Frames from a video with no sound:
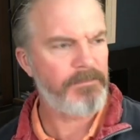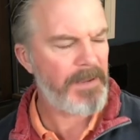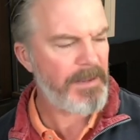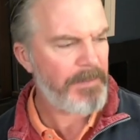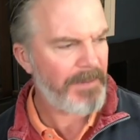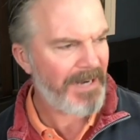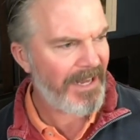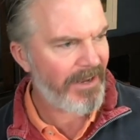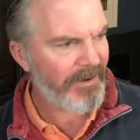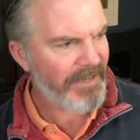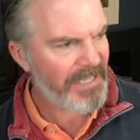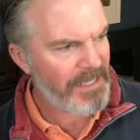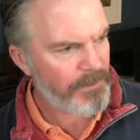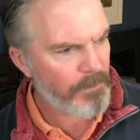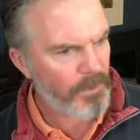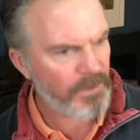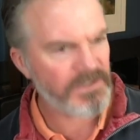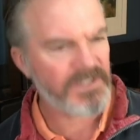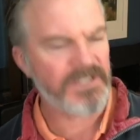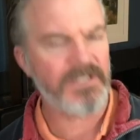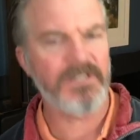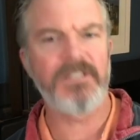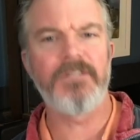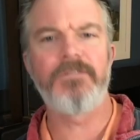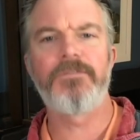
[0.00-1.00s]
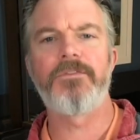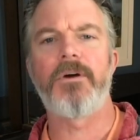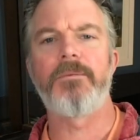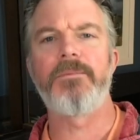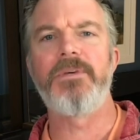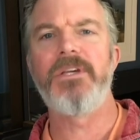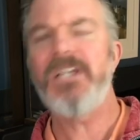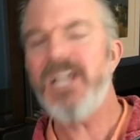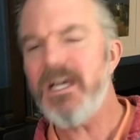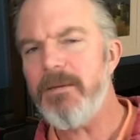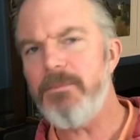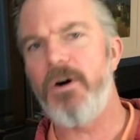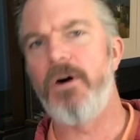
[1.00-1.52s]
People out here want something from
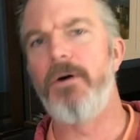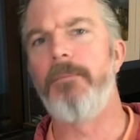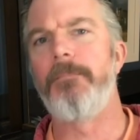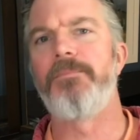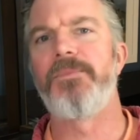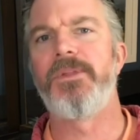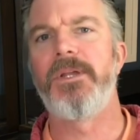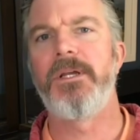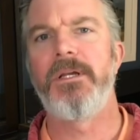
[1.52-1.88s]
you. Come on.